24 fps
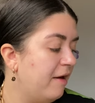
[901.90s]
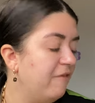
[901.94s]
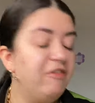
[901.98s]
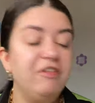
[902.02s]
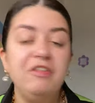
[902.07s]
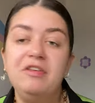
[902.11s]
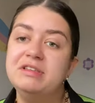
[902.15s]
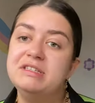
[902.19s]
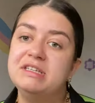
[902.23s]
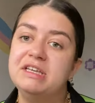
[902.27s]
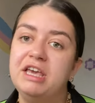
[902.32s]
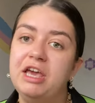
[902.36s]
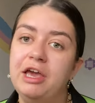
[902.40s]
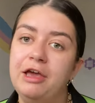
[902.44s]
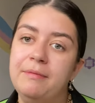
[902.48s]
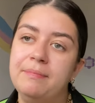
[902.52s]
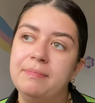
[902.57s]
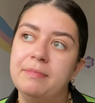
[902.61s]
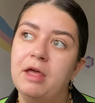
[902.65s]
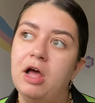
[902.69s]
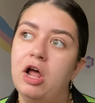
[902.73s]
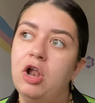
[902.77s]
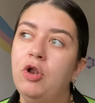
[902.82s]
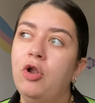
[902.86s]
thought these are cute.
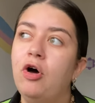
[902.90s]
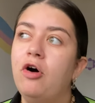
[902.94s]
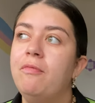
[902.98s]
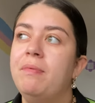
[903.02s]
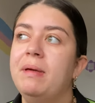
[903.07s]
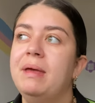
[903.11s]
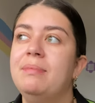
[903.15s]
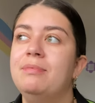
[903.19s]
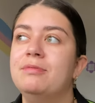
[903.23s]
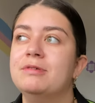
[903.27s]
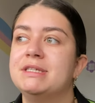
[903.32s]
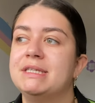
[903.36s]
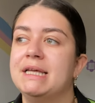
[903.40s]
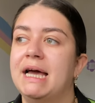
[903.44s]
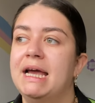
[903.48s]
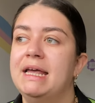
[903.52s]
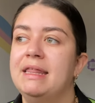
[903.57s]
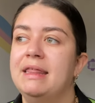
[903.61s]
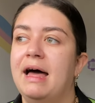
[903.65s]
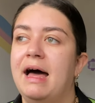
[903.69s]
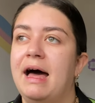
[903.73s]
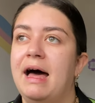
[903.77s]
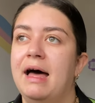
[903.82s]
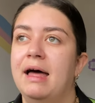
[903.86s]
A lot of people say
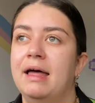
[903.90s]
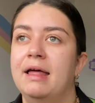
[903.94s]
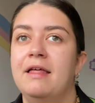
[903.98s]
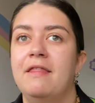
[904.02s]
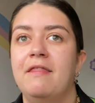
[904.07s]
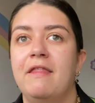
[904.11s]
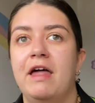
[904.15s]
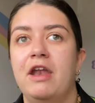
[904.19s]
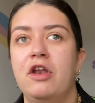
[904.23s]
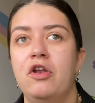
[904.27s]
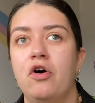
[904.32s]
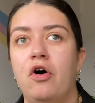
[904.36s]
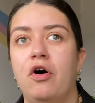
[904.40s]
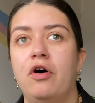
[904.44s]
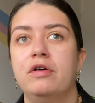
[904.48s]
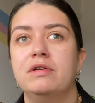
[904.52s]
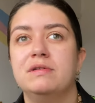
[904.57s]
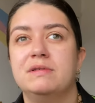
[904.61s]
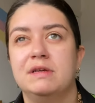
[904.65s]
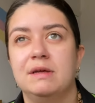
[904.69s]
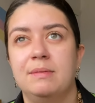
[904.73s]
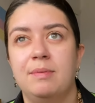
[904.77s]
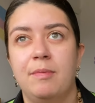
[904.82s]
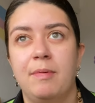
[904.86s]
that they're not
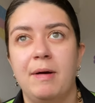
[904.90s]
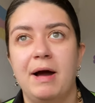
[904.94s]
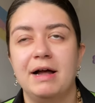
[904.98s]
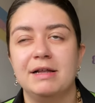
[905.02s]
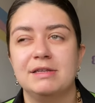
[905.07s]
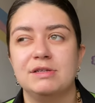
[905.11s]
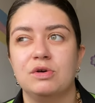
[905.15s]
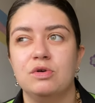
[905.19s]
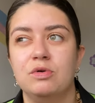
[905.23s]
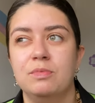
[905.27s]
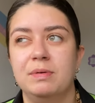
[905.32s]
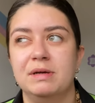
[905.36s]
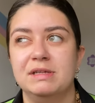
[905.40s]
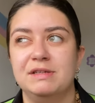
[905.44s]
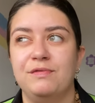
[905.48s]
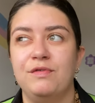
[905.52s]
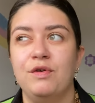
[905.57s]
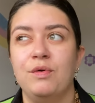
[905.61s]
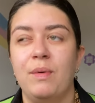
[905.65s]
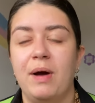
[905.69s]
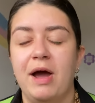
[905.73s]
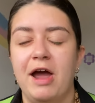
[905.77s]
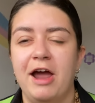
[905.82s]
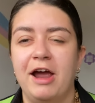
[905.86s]
super practical because if you're
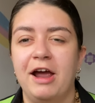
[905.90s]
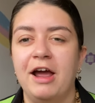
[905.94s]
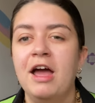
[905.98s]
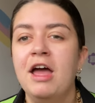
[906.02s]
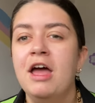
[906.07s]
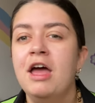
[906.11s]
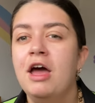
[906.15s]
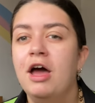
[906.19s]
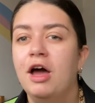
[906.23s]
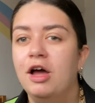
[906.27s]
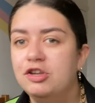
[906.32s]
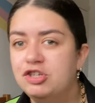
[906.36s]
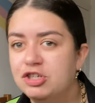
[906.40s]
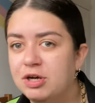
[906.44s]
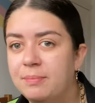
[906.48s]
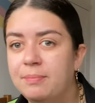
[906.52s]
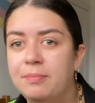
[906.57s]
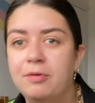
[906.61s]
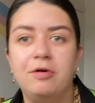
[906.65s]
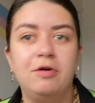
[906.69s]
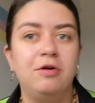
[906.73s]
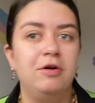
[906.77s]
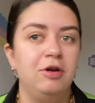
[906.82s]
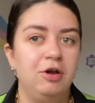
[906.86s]
wearing a
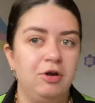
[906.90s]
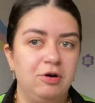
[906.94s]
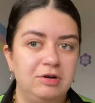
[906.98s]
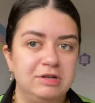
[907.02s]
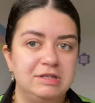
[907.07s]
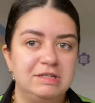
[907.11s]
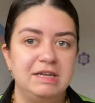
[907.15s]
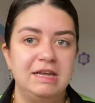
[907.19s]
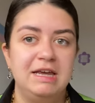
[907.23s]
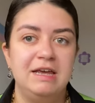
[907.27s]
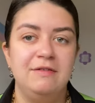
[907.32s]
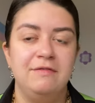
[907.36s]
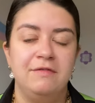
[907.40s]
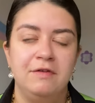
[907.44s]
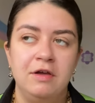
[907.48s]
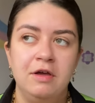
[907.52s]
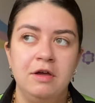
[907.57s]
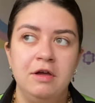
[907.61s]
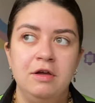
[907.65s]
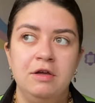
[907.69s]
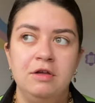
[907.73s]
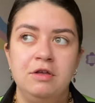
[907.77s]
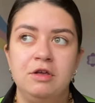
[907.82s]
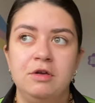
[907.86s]
jumper or a long sleeve,
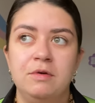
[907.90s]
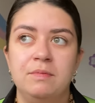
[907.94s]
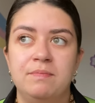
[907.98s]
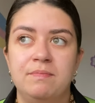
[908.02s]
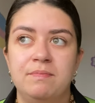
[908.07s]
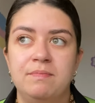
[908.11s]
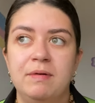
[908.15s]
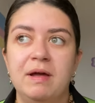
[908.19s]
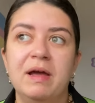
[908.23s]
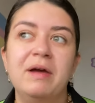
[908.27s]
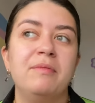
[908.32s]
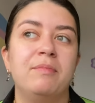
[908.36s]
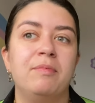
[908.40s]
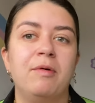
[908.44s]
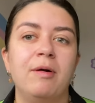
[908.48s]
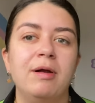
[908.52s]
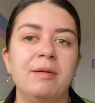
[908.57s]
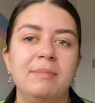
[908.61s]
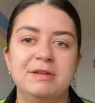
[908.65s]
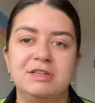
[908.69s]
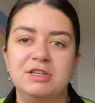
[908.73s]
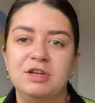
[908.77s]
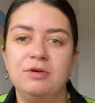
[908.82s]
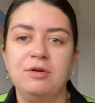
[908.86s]
it would probably
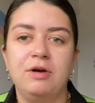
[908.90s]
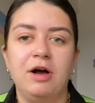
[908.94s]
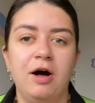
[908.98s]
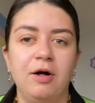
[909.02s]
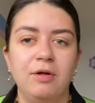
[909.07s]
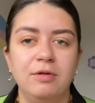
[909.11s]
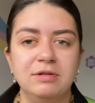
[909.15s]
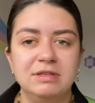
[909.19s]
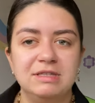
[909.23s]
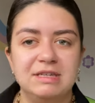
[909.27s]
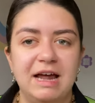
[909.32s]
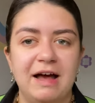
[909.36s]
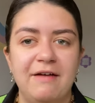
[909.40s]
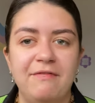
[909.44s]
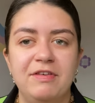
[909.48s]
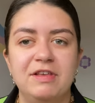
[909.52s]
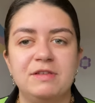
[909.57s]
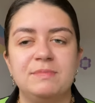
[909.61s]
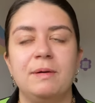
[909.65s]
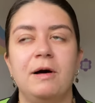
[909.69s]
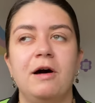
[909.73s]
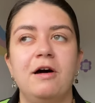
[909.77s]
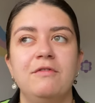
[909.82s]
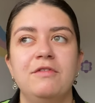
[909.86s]
be too cold to have this
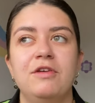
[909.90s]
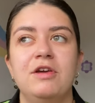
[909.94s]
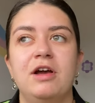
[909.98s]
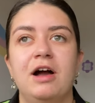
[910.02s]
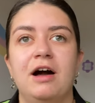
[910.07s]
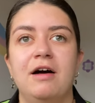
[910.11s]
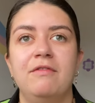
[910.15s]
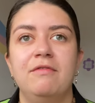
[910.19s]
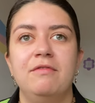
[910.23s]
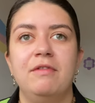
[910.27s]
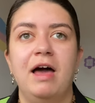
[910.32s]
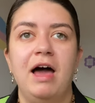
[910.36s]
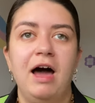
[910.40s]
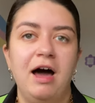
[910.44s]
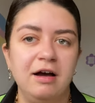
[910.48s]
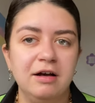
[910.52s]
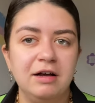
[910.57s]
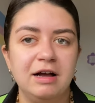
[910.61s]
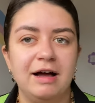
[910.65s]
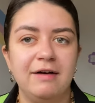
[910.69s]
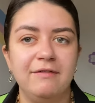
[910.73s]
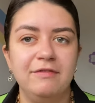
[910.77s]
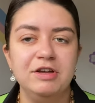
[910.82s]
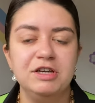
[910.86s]
part of you
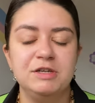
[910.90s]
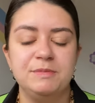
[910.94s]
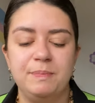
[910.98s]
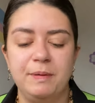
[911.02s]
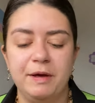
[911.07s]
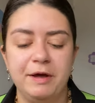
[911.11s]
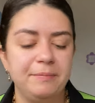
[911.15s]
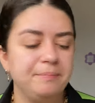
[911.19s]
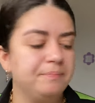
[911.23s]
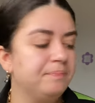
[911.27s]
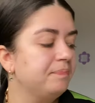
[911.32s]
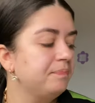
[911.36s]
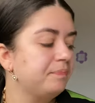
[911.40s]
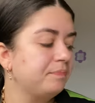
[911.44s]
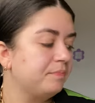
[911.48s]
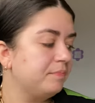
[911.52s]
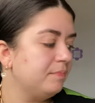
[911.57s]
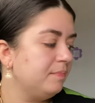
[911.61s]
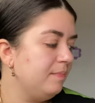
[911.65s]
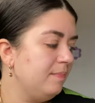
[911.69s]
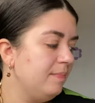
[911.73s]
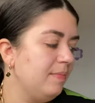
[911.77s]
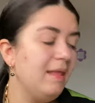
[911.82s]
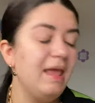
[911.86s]
uncovered. But
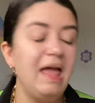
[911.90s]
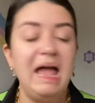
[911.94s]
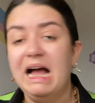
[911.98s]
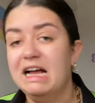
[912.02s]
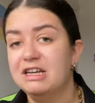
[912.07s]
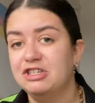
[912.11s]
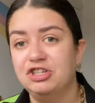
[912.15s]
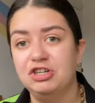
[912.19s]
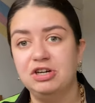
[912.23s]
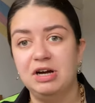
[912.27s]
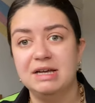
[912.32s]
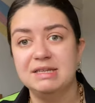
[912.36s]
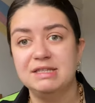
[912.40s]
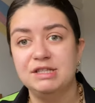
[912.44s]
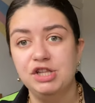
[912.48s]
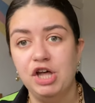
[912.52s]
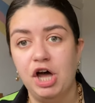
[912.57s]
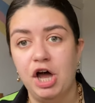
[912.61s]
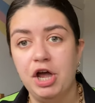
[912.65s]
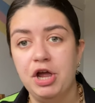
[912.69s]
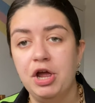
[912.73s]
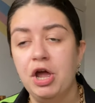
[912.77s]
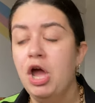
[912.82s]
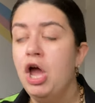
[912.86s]
as you guys
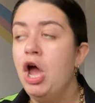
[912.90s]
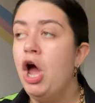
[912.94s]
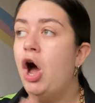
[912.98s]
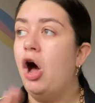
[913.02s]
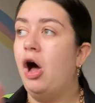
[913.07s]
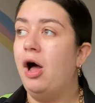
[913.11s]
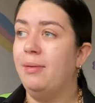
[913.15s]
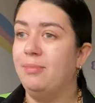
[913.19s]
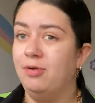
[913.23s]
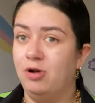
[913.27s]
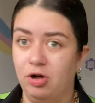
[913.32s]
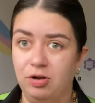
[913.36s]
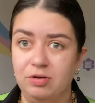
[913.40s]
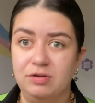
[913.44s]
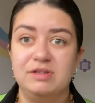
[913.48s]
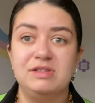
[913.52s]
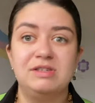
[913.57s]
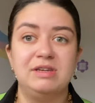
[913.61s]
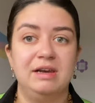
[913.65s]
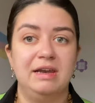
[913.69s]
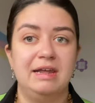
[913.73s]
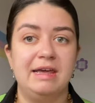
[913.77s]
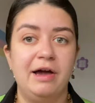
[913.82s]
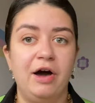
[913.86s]
know, I'm
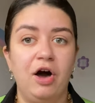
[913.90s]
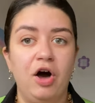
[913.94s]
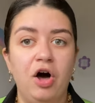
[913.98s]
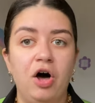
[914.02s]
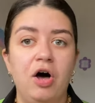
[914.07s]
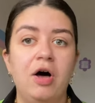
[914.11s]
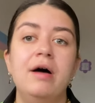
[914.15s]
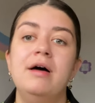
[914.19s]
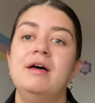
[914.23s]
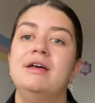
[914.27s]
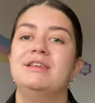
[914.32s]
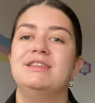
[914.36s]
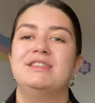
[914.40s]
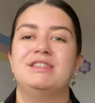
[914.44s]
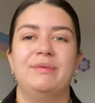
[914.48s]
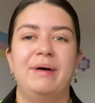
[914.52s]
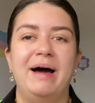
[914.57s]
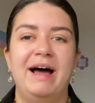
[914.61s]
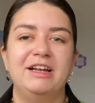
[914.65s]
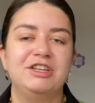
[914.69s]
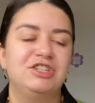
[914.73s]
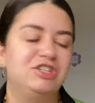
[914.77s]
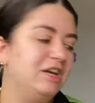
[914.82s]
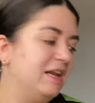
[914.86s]
constantly hot. So
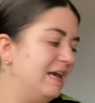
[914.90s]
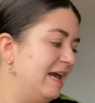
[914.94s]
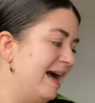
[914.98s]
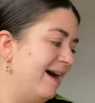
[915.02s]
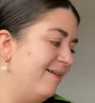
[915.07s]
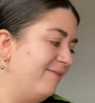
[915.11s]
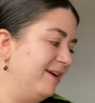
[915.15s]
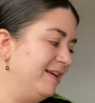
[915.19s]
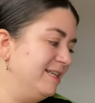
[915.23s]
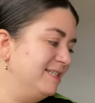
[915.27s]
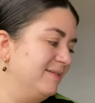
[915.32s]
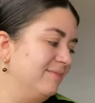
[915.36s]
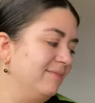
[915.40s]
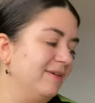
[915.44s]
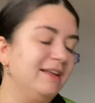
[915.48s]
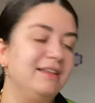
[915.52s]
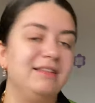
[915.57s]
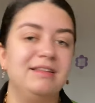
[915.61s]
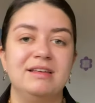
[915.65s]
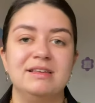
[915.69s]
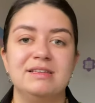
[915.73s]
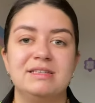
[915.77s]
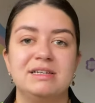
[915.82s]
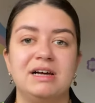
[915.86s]
actually having something
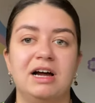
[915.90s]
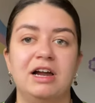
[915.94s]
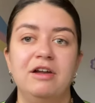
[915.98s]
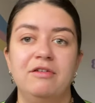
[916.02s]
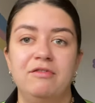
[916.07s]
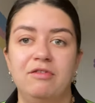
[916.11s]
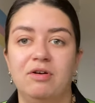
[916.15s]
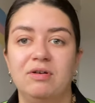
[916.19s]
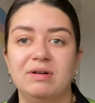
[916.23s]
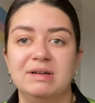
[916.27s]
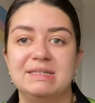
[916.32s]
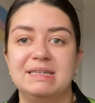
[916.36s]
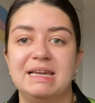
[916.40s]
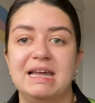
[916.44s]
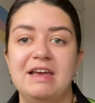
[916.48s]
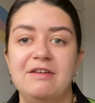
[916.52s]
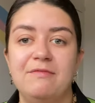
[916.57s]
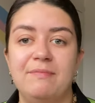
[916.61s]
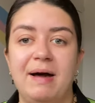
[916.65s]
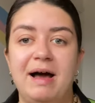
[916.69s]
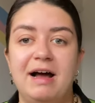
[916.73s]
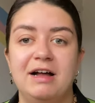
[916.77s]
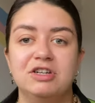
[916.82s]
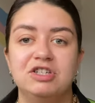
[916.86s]
that's kind of long sleeve,
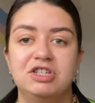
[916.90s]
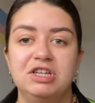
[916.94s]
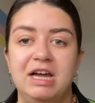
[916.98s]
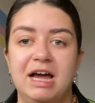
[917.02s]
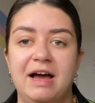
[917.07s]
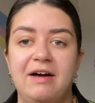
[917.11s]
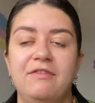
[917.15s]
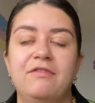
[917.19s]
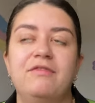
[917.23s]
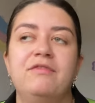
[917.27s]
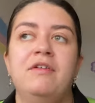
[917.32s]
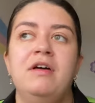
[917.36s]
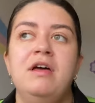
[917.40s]
but actually have